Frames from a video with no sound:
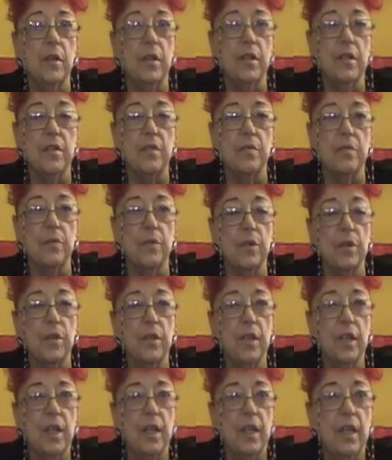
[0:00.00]
kinds of
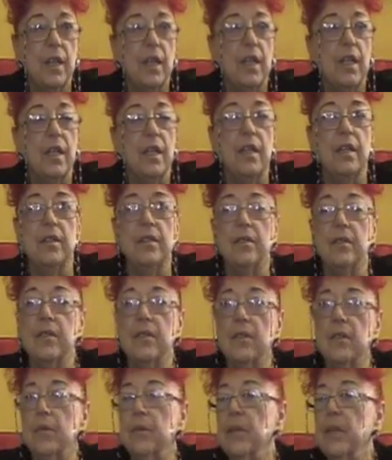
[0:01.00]
work, and
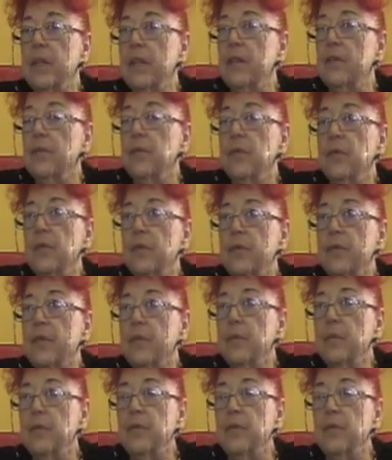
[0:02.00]
no one had ever heard of them